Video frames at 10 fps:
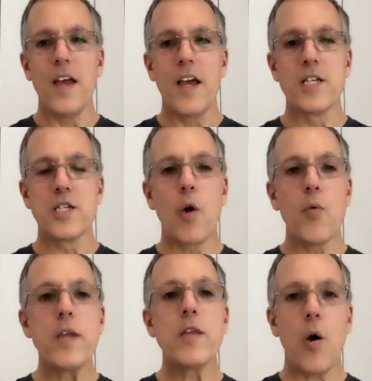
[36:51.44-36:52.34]
so
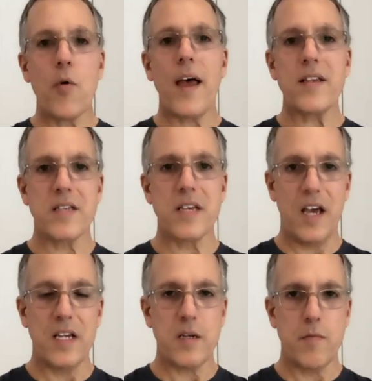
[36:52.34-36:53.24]
we know that's the
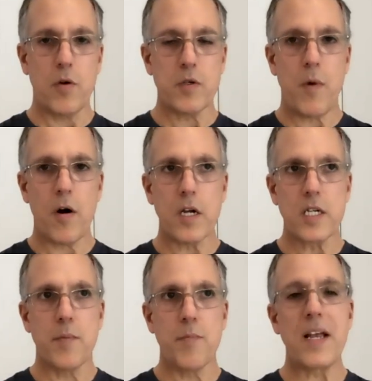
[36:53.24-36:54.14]
case in most
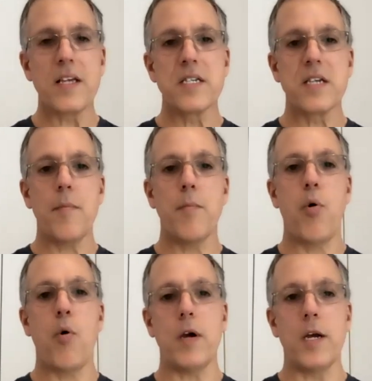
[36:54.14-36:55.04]
markets. But at some
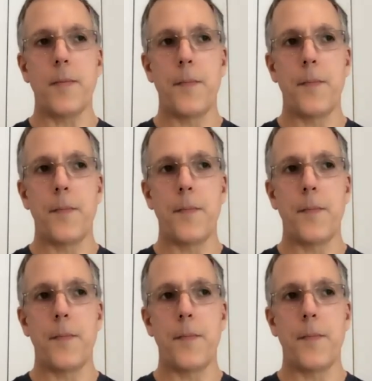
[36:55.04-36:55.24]
point,